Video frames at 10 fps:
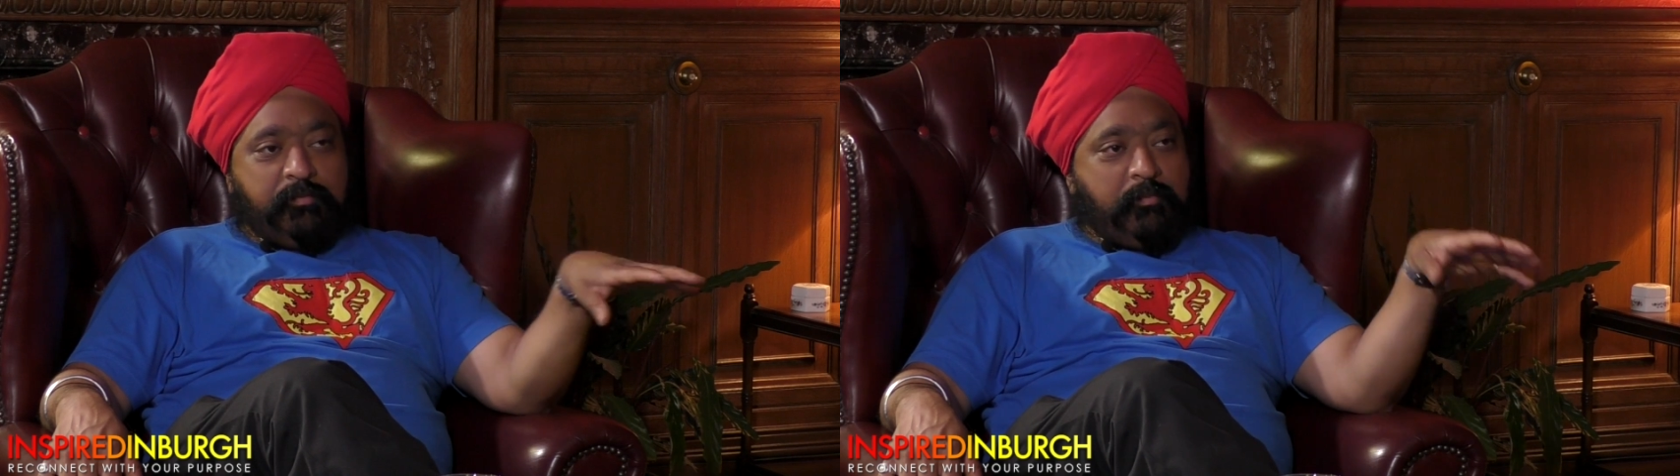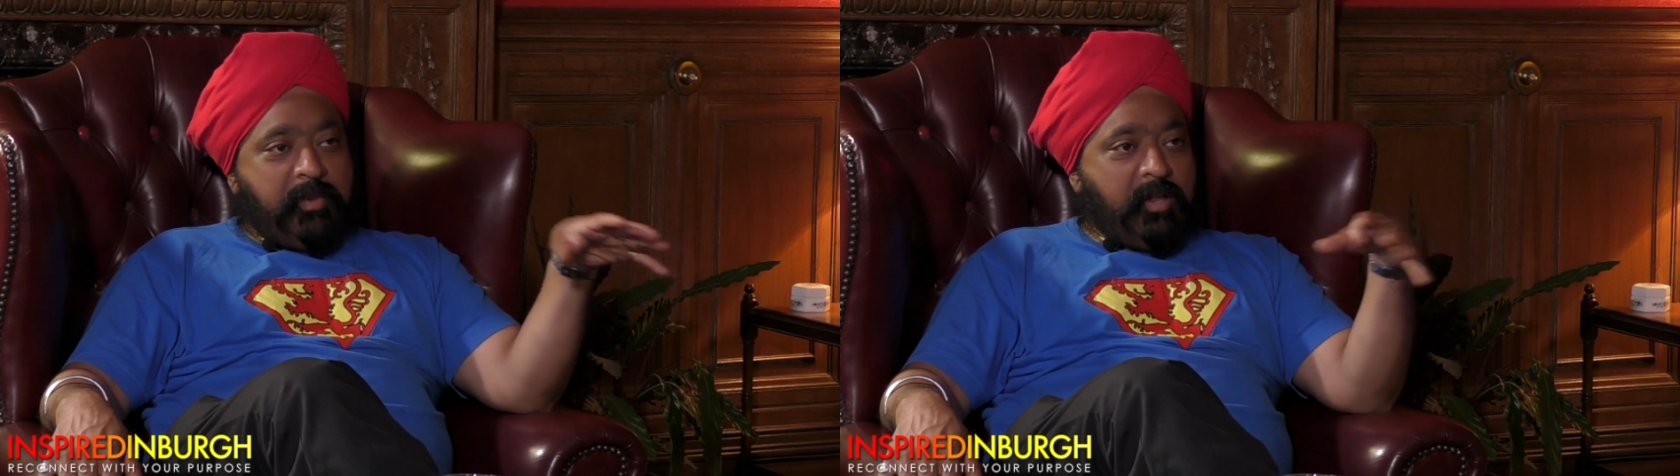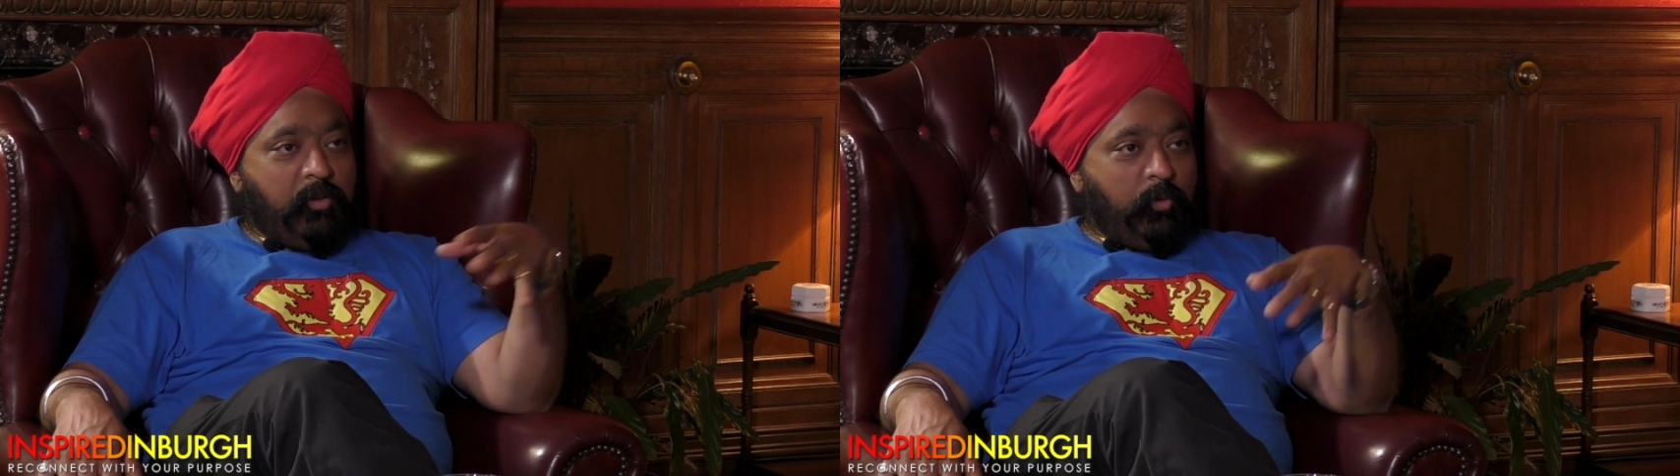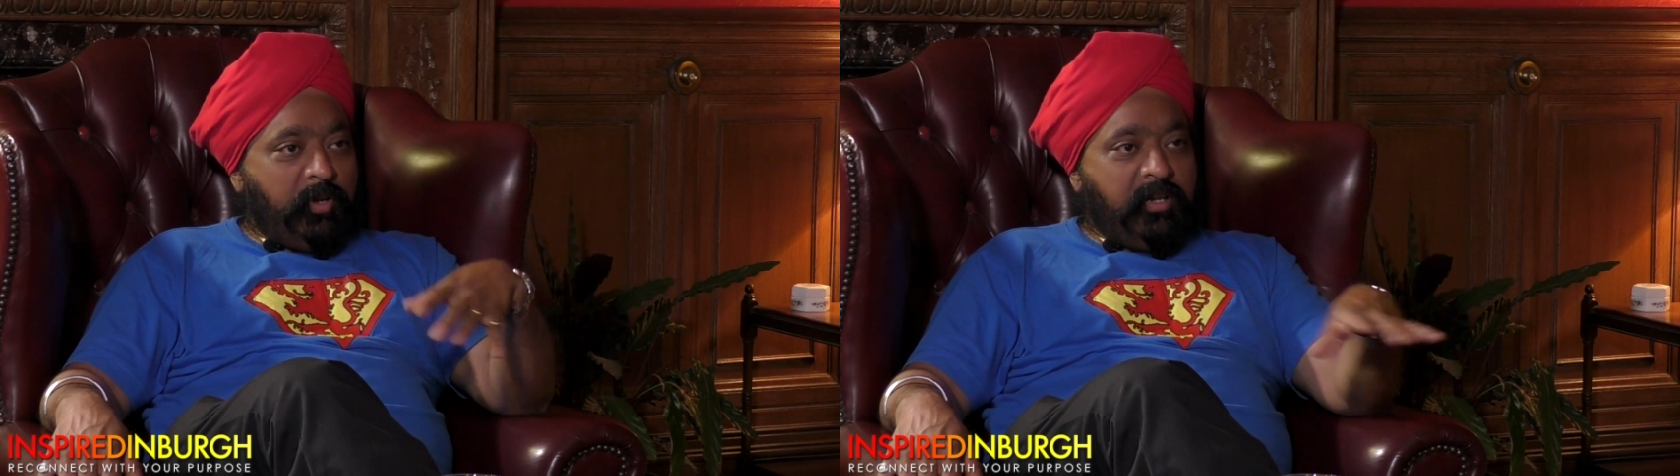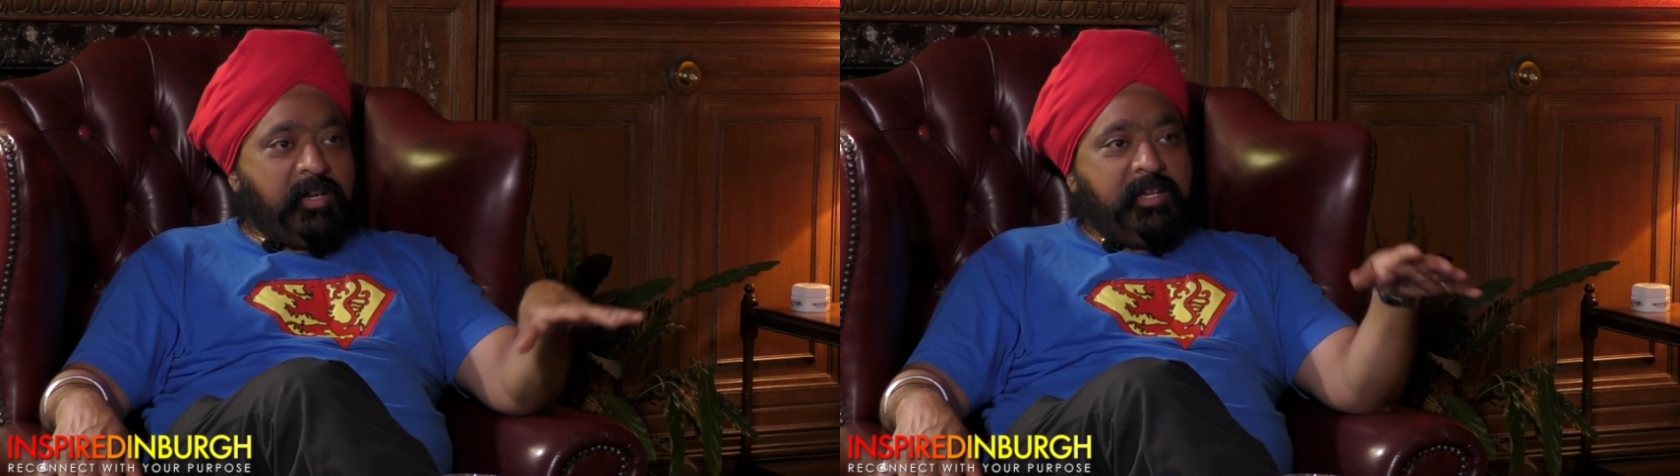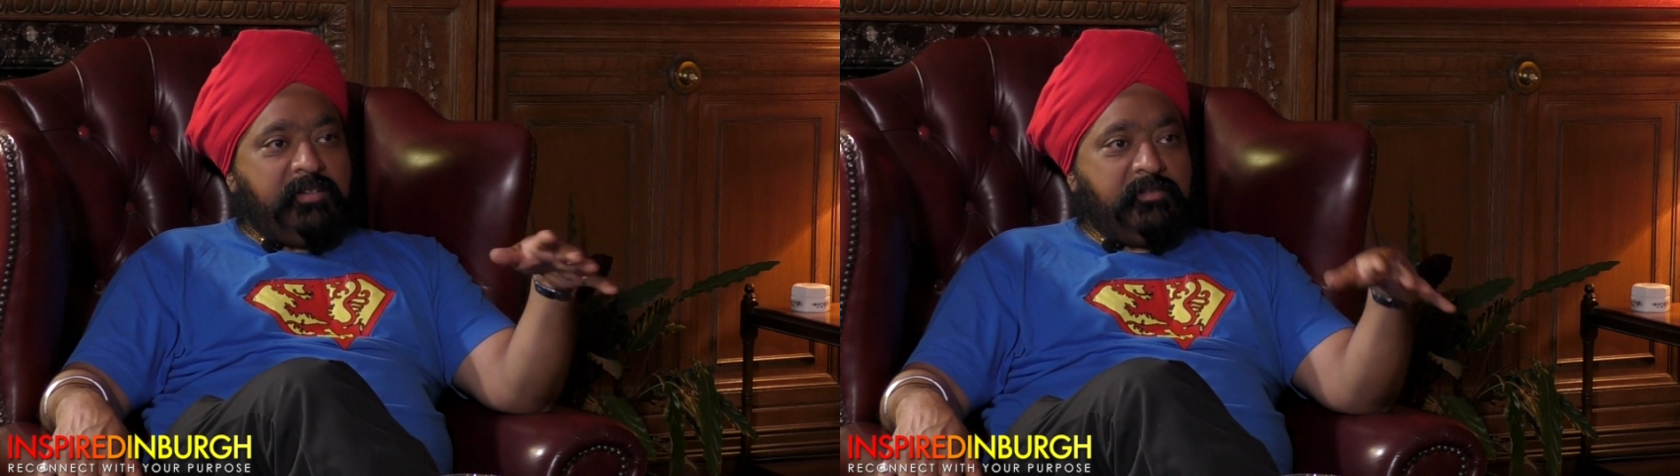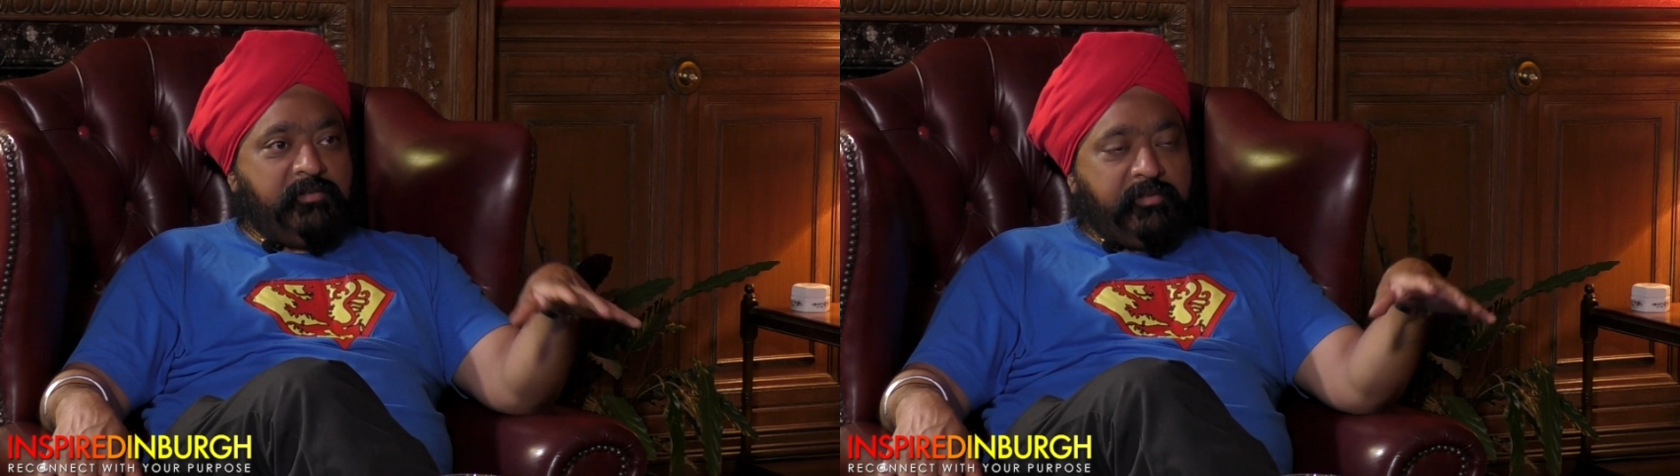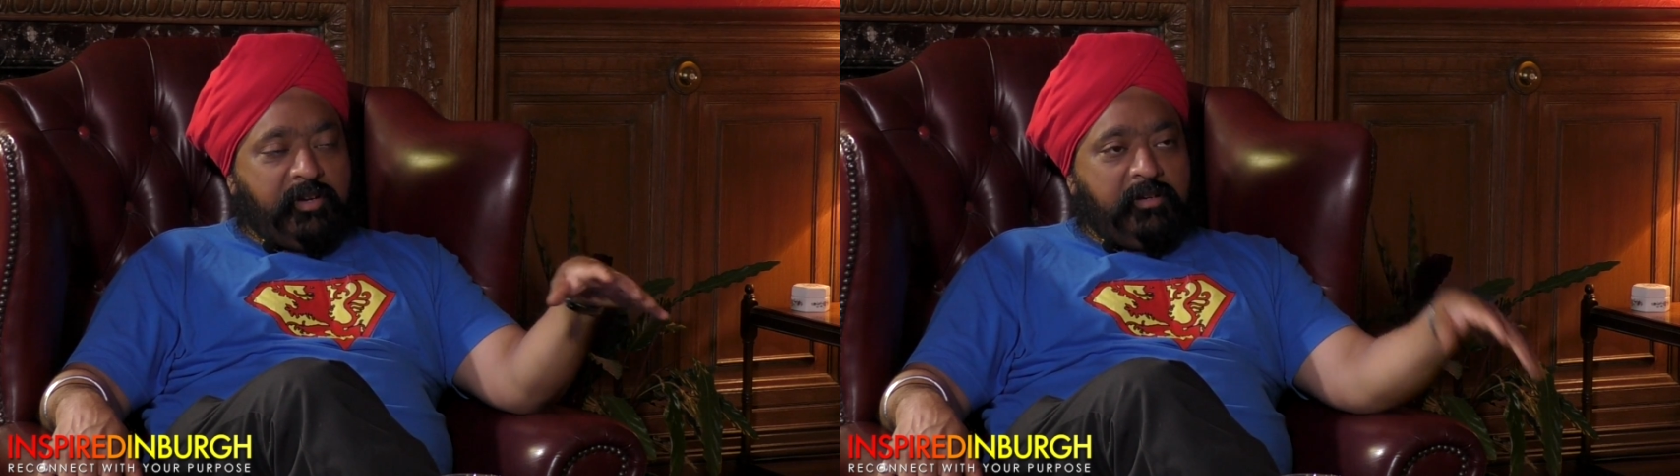mellow and nice and
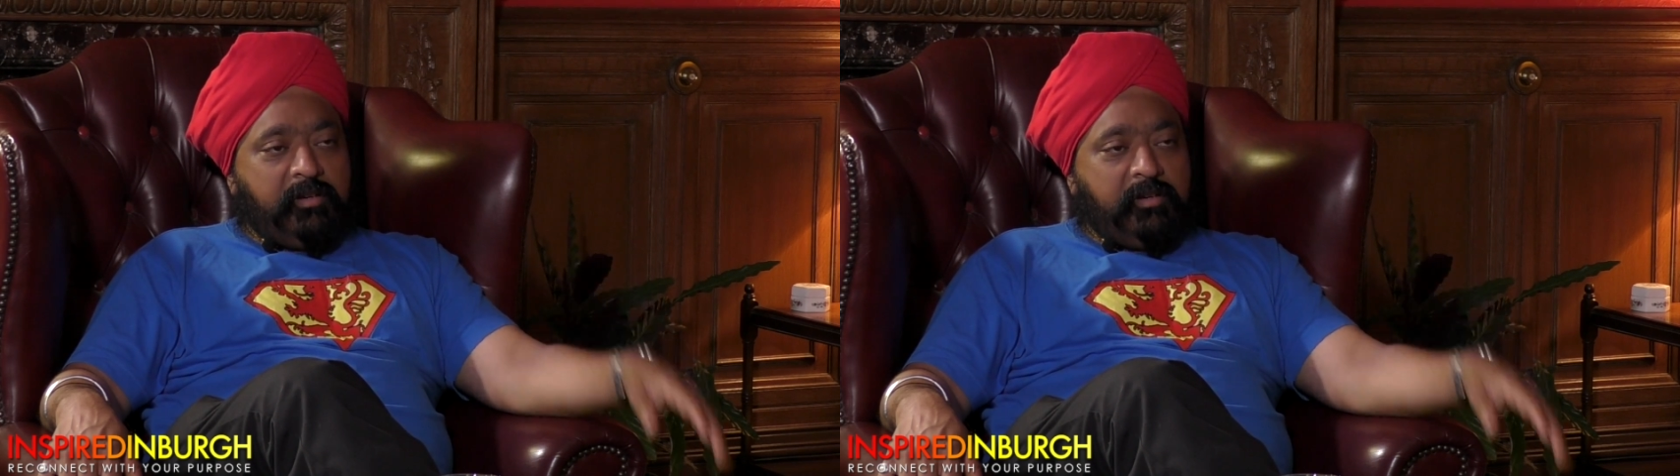fun.